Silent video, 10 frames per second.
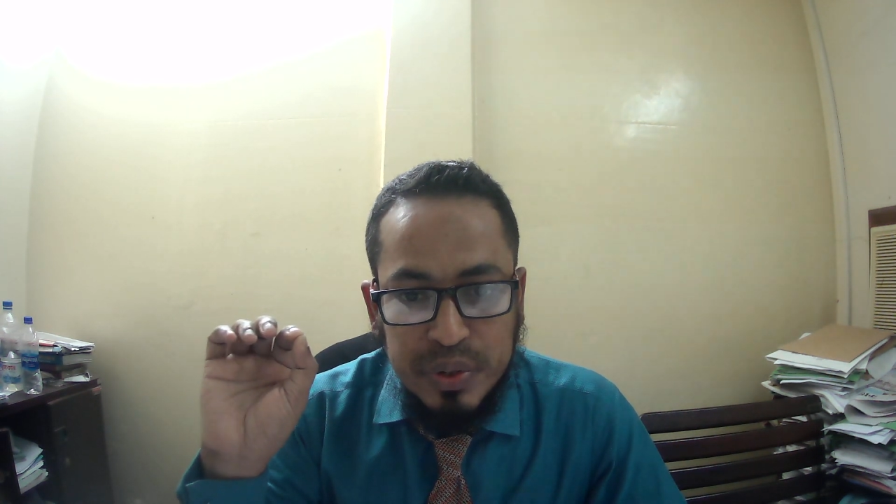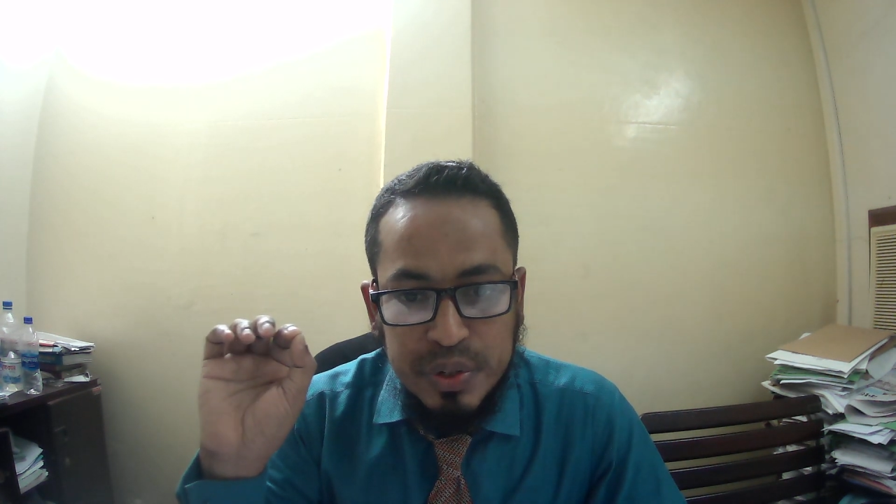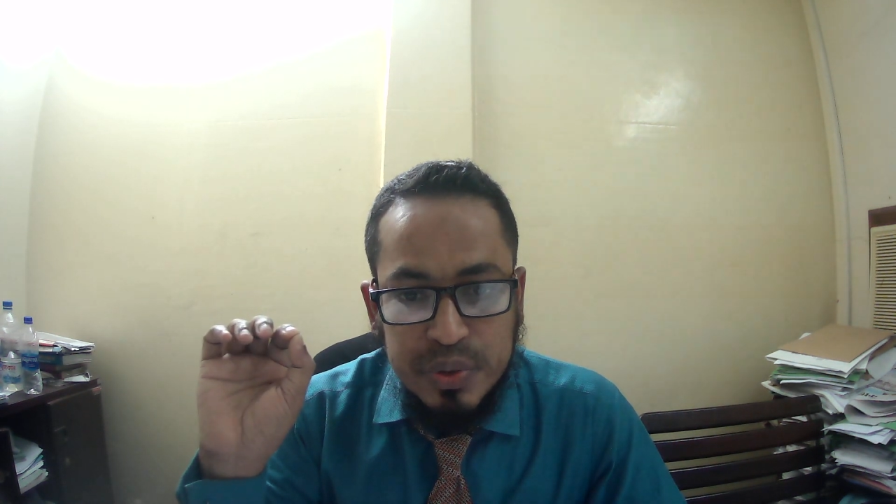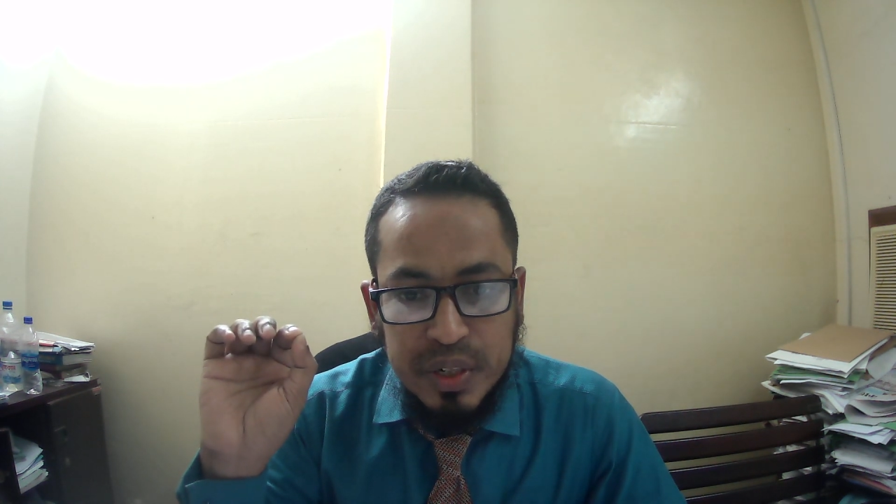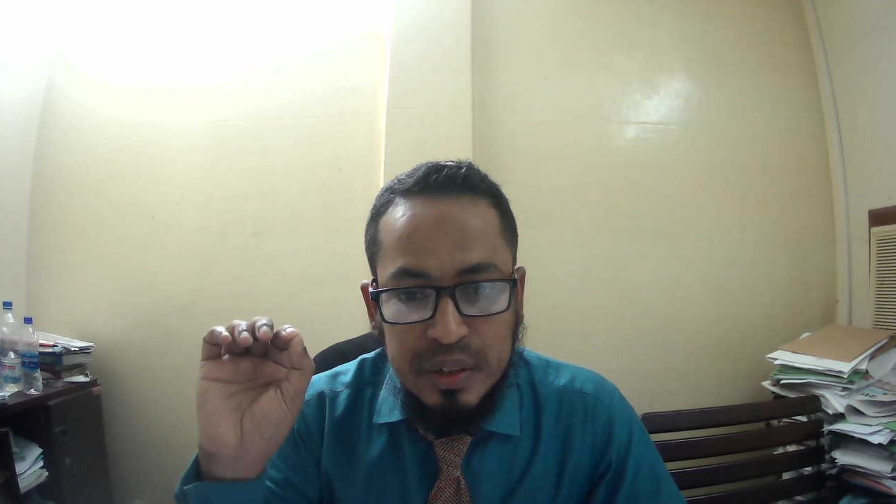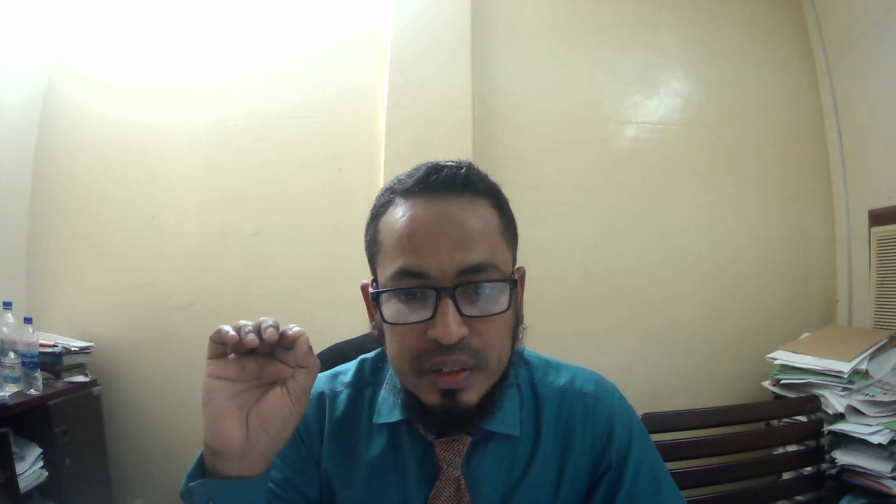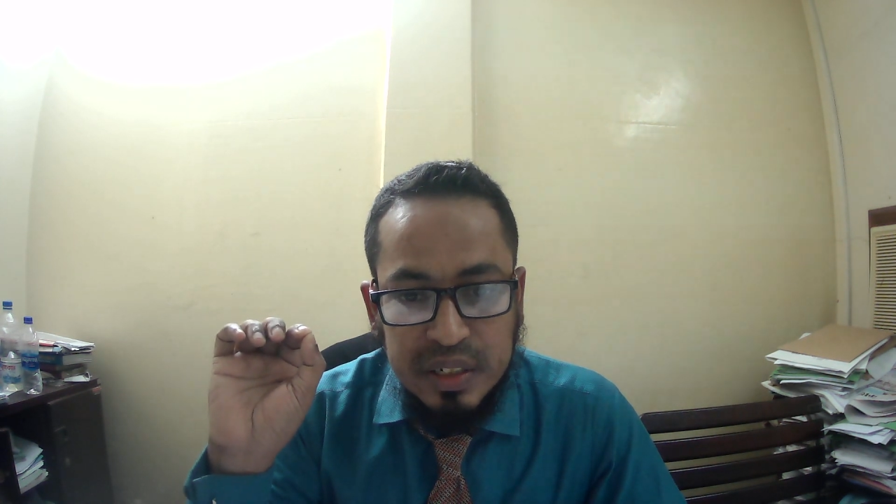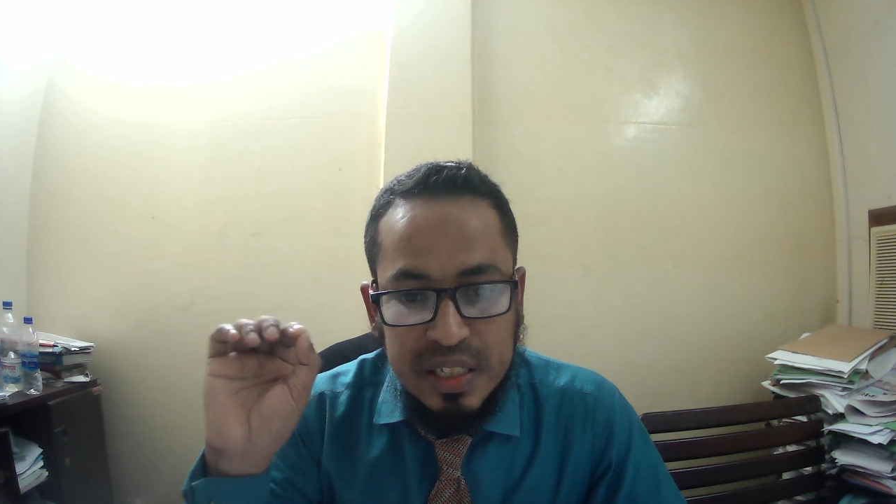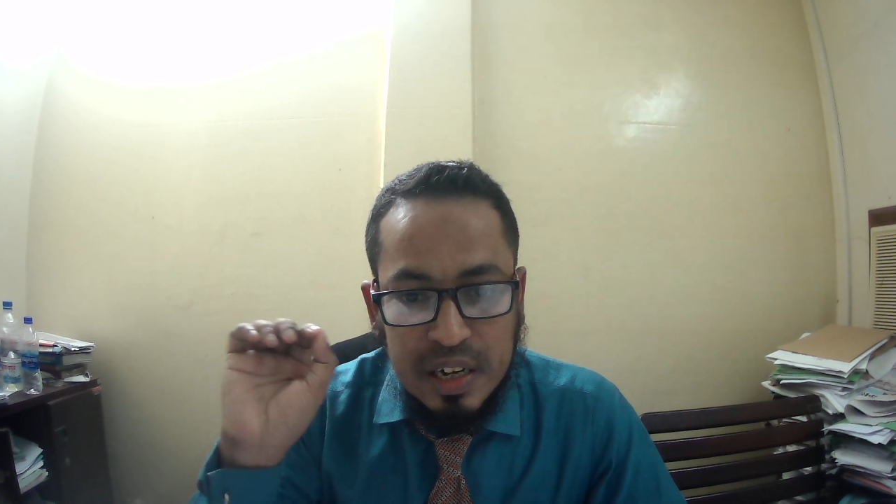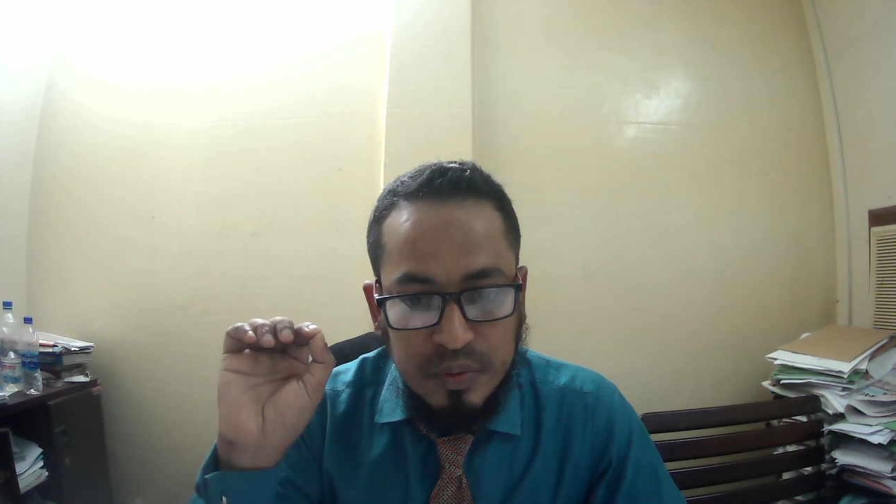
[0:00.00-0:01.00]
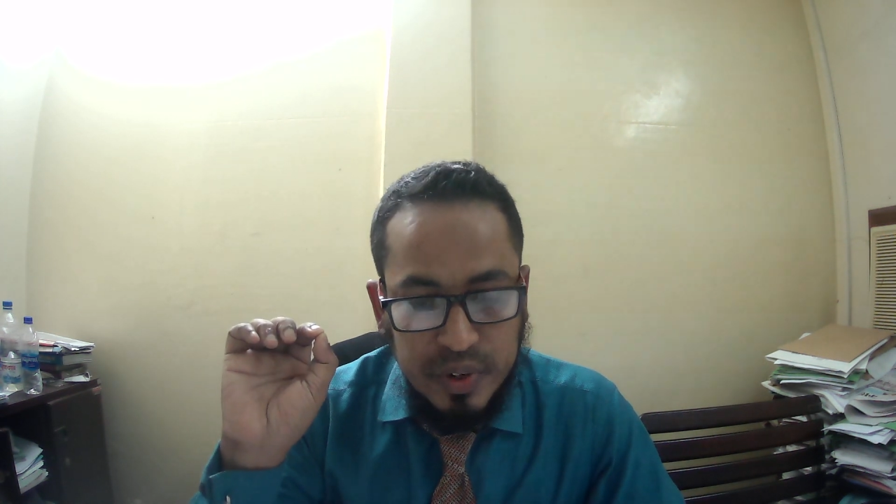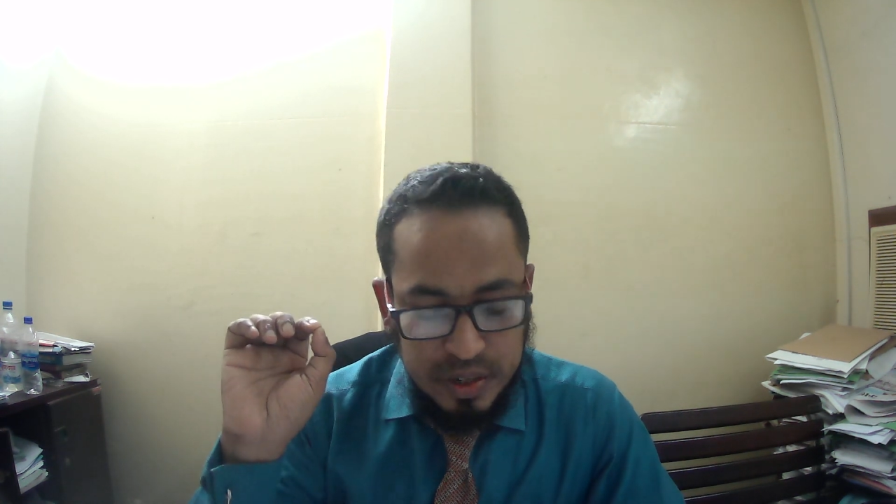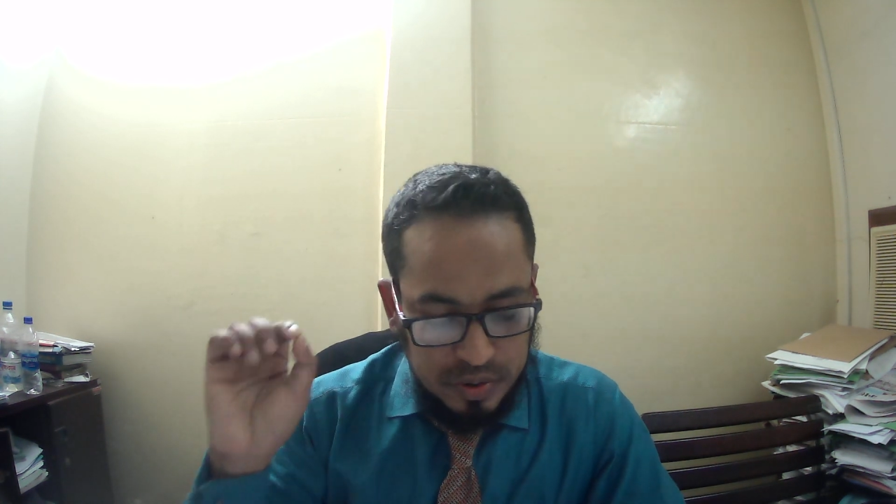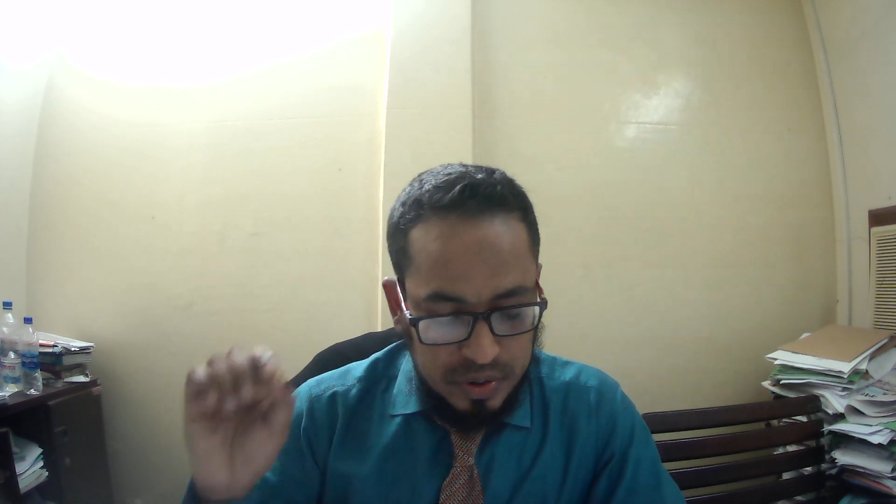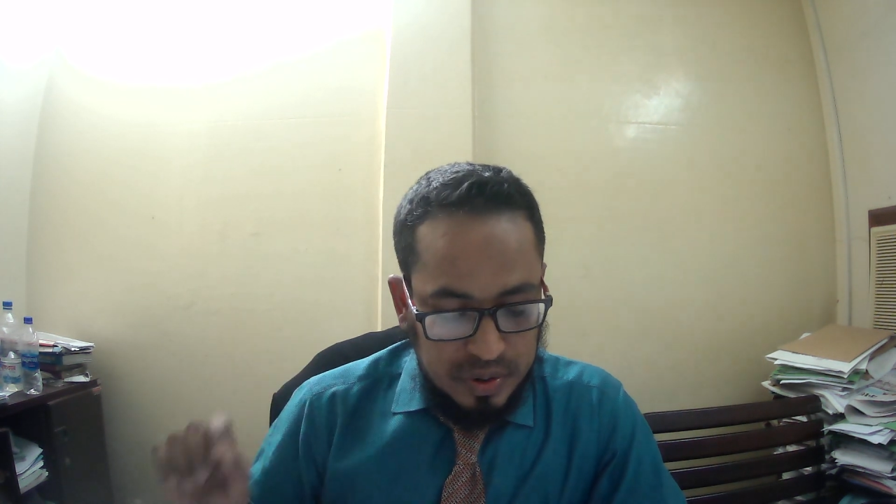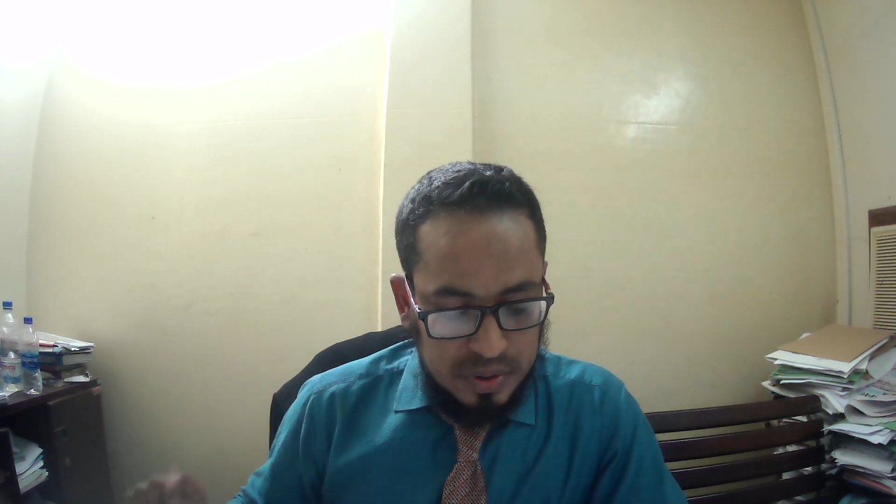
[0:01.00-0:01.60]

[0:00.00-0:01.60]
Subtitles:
using discount factor.